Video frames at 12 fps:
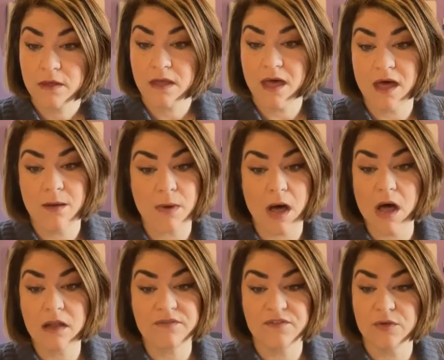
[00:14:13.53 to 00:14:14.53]
Come,
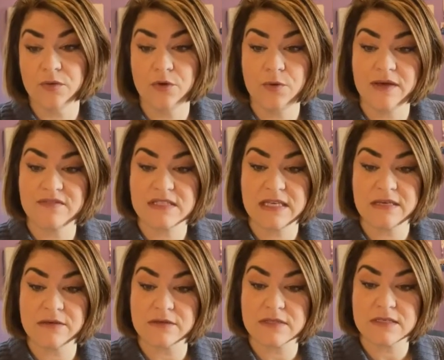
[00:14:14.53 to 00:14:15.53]
all of you who have
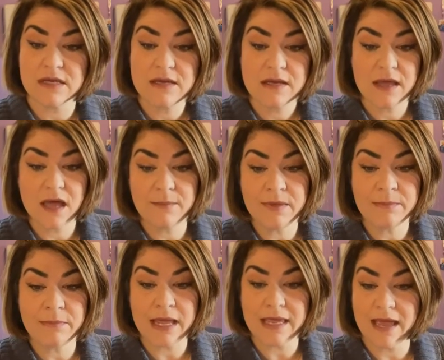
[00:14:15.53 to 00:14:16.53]
skills, come
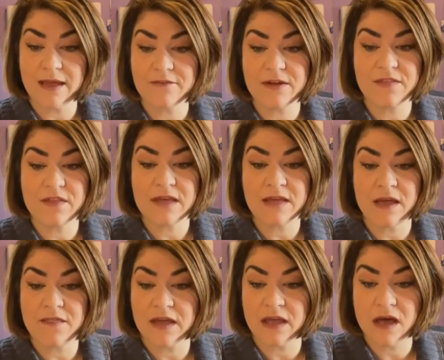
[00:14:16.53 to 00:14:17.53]
and make everything
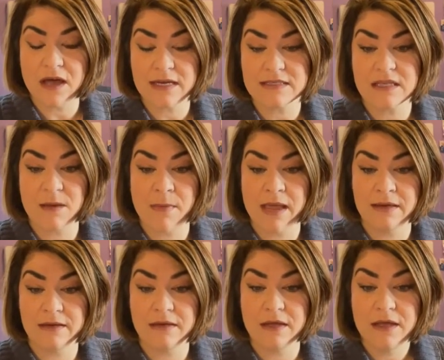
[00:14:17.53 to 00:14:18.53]
that God has
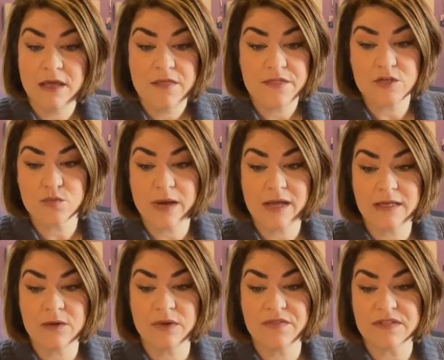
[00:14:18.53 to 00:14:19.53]
commanded, the
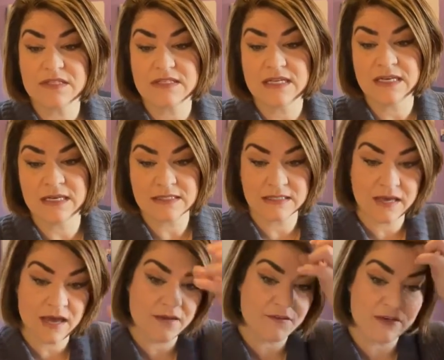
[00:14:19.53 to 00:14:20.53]
dwelling with its tent and
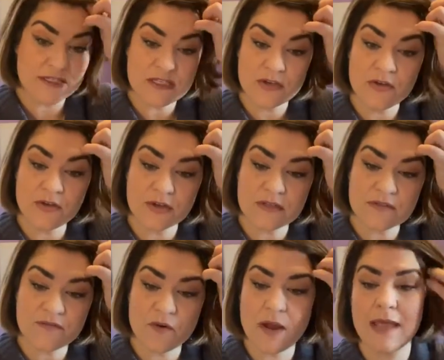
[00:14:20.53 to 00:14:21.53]
cover, its hooks,
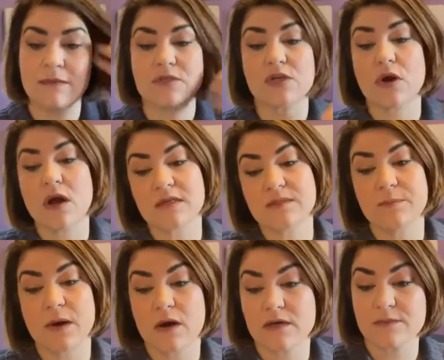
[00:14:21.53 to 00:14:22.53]
frames,
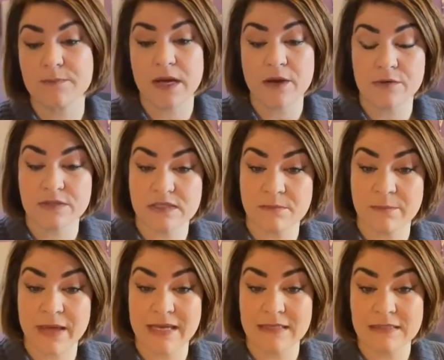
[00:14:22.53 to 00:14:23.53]
crossbars, posts, and
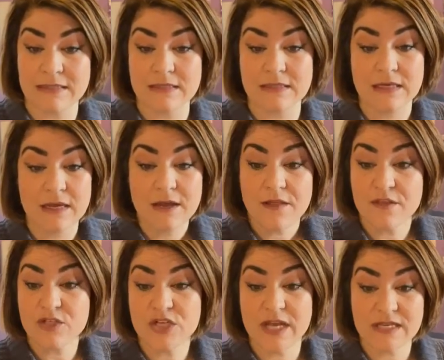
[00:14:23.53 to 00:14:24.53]
bases,
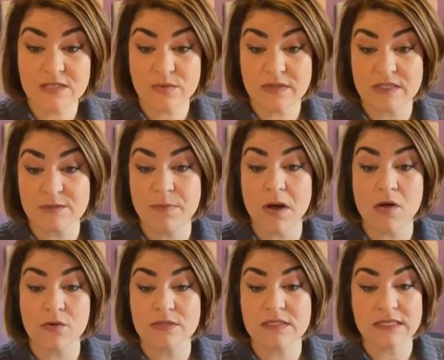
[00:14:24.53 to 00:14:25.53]
the chest with its
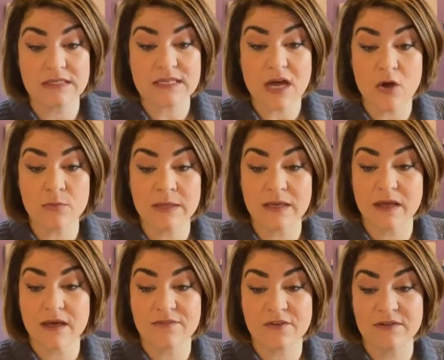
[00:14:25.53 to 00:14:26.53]
poles, the atonement
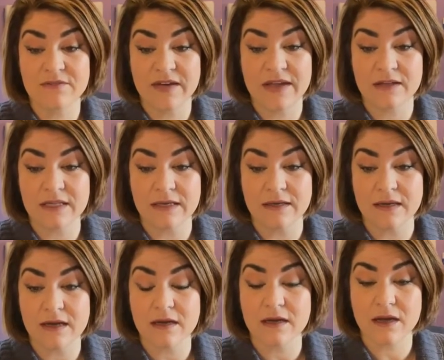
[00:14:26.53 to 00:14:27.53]
cover and veiling,
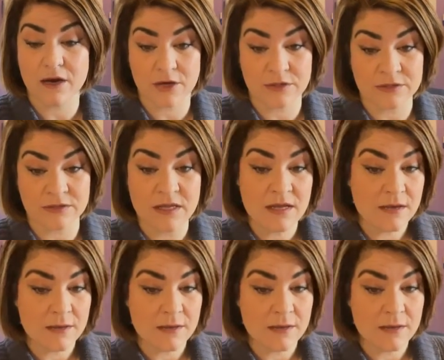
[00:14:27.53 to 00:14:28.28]
curtain,